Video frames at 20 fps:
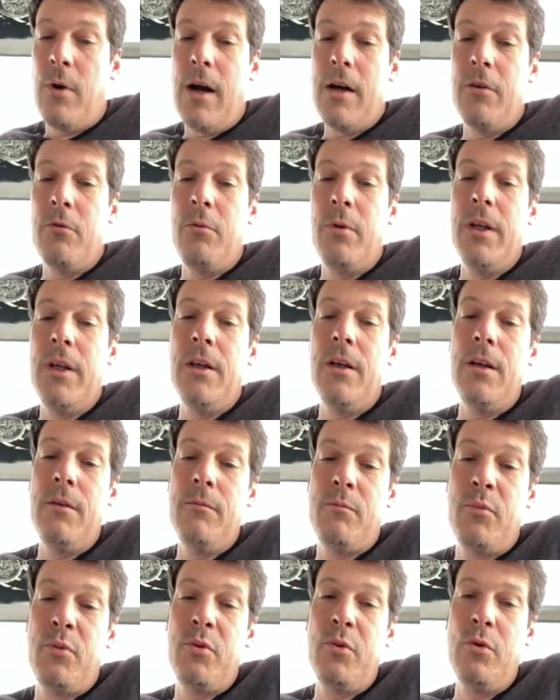why we
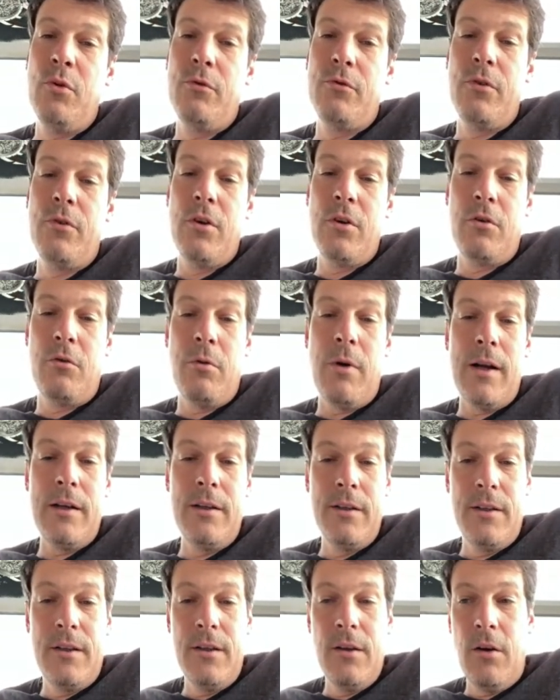improve the
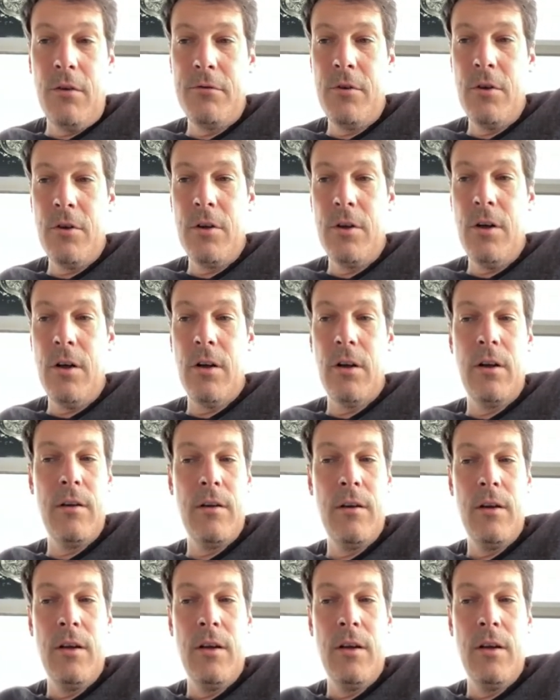quality of the gold.